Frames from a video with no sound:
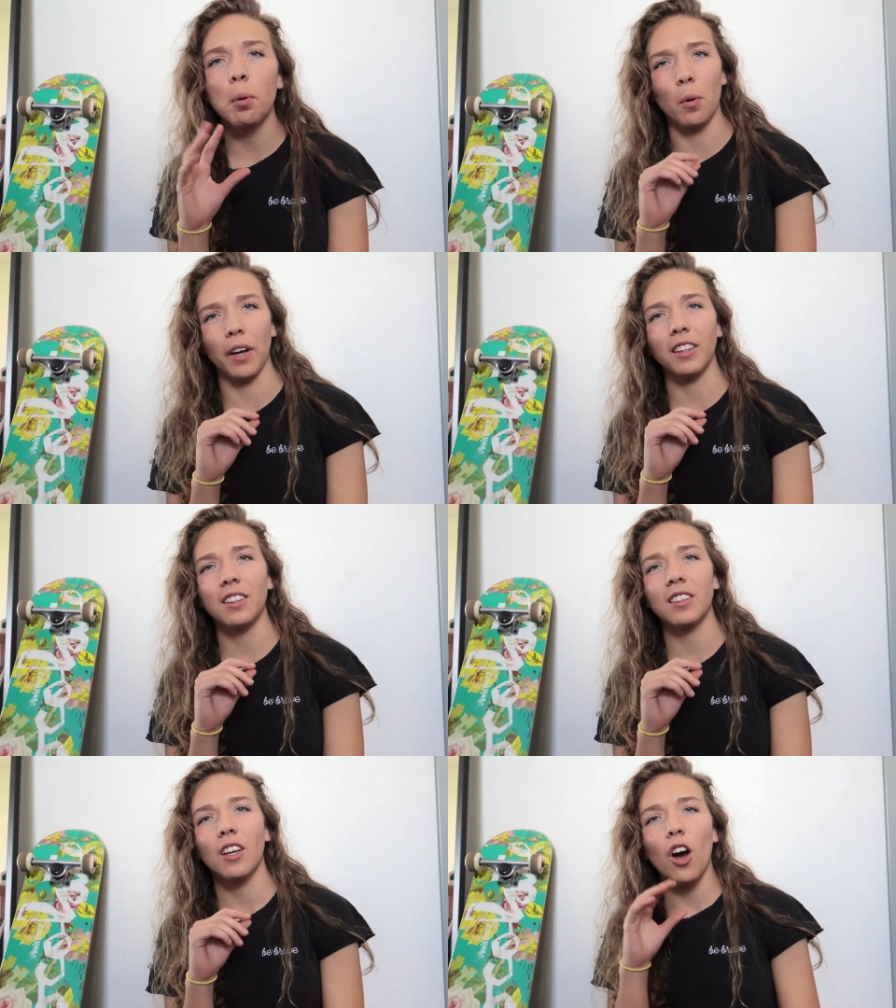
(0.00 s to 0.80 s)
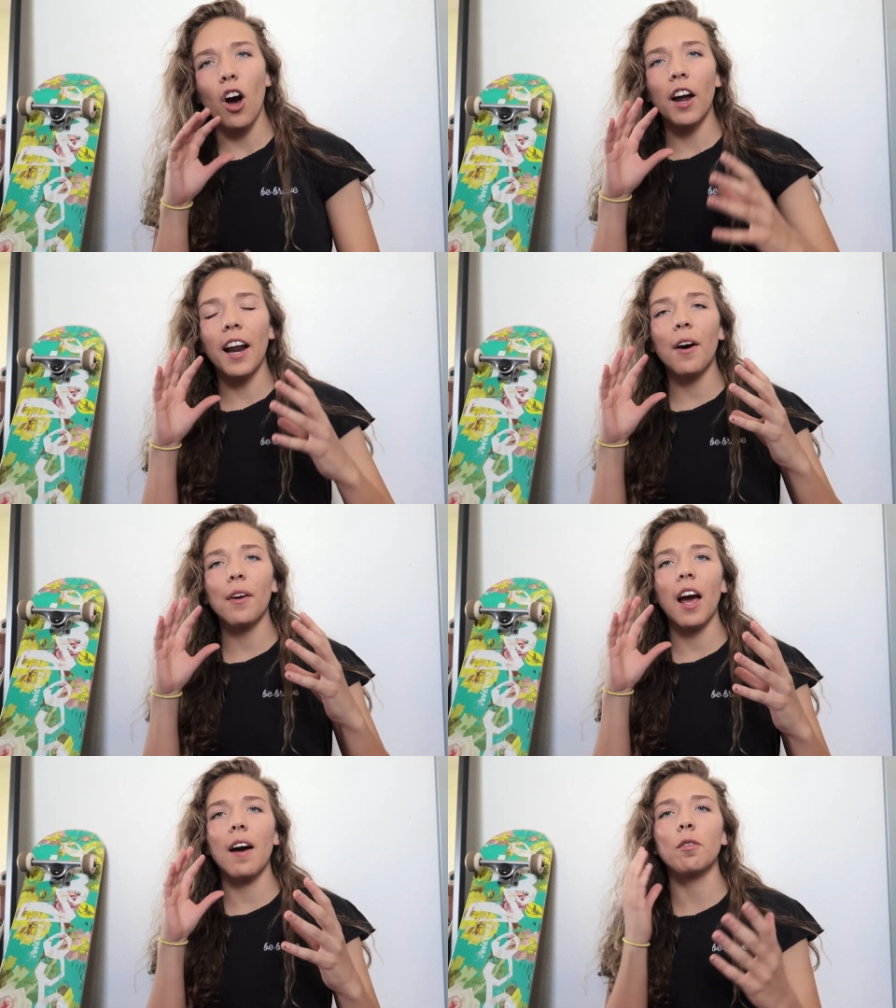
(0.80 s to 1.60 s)
points on how
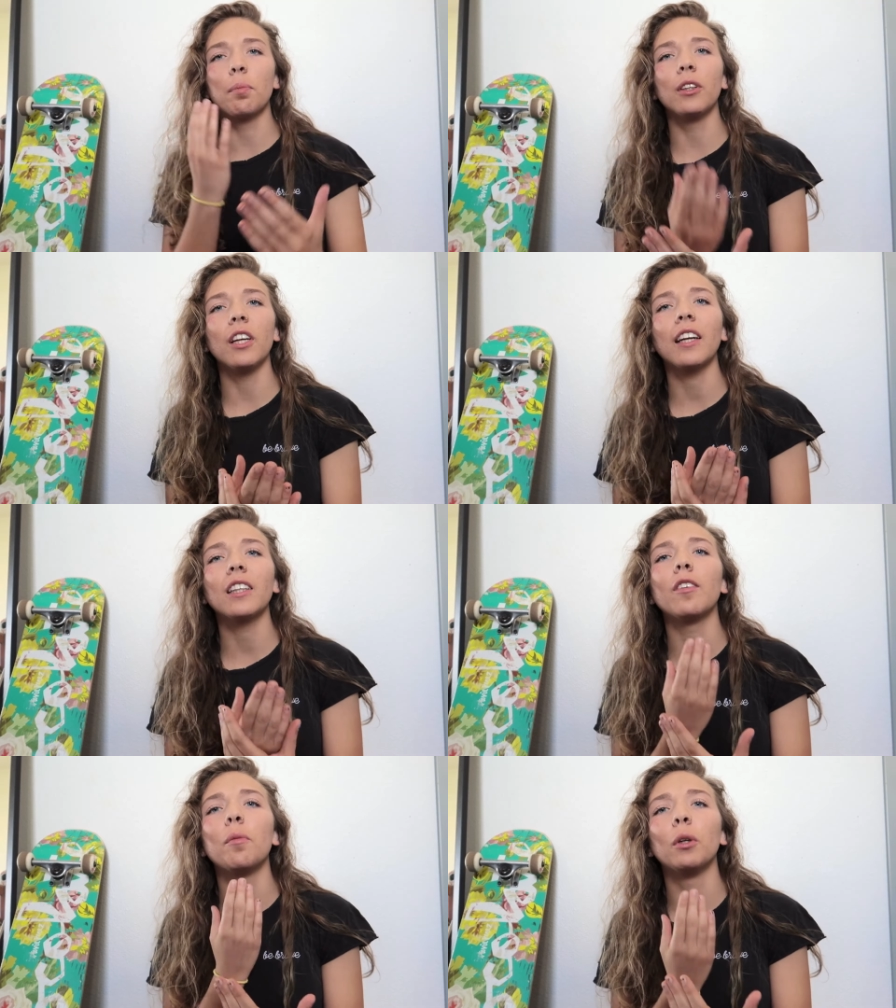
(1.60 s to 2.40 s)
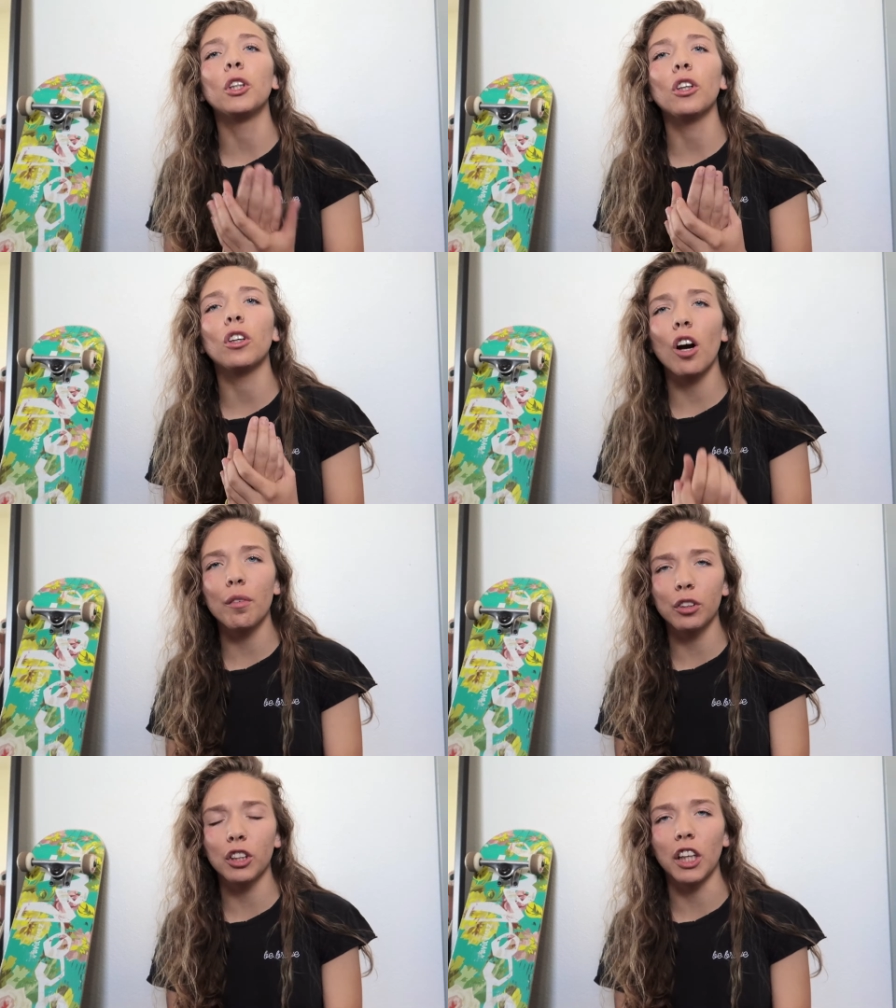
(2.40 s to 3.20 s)
to have a productive and mature
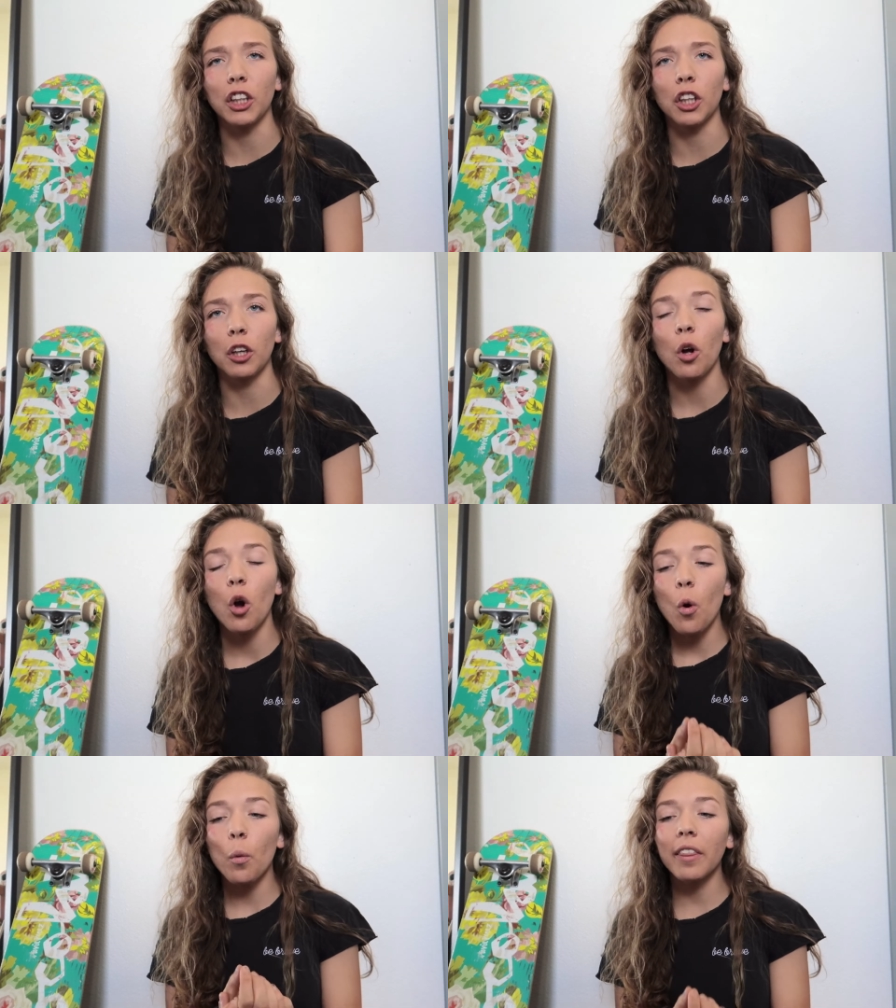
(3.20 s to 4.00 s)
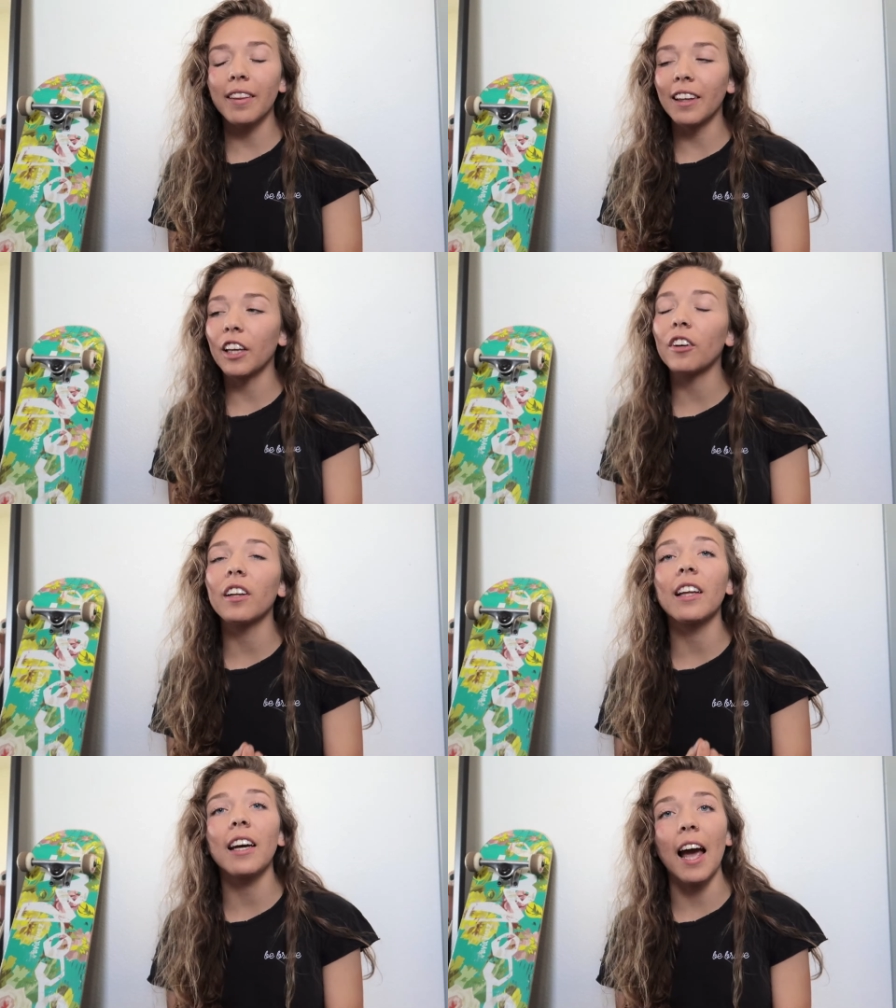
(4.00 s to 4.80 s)
conversation with
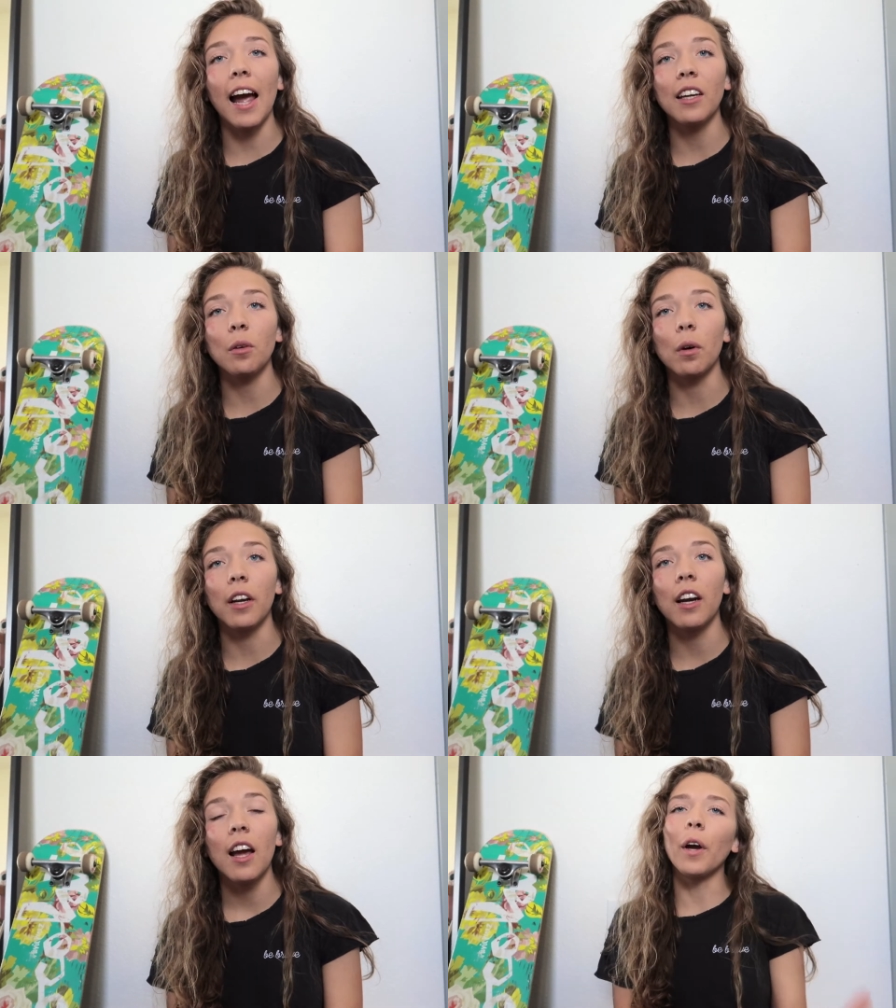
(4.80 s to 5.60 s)
literally anyone.